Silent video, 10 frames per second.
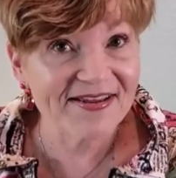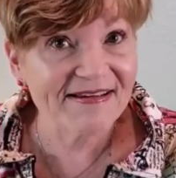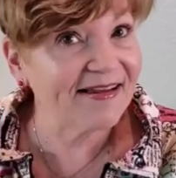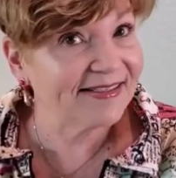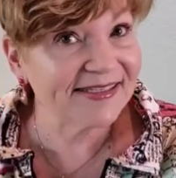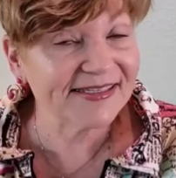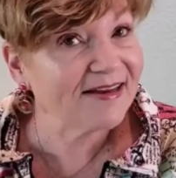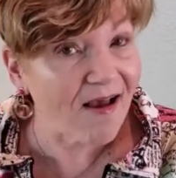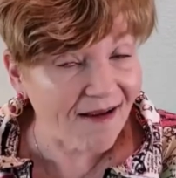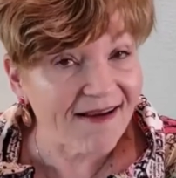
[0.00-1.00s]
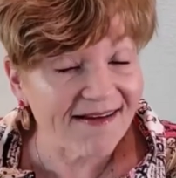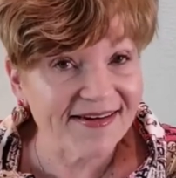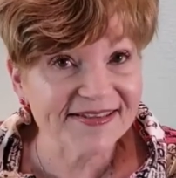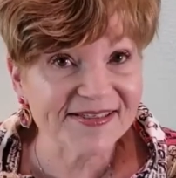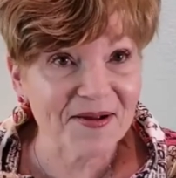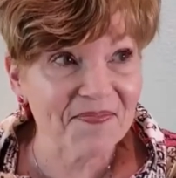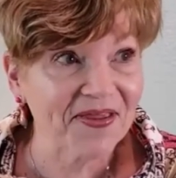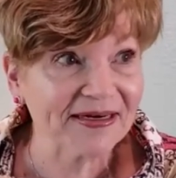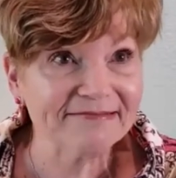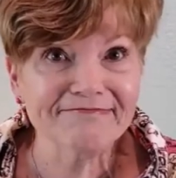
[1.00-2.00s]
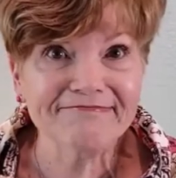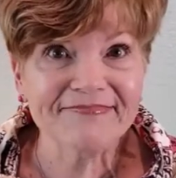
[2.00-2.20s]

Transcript: got stuck on something.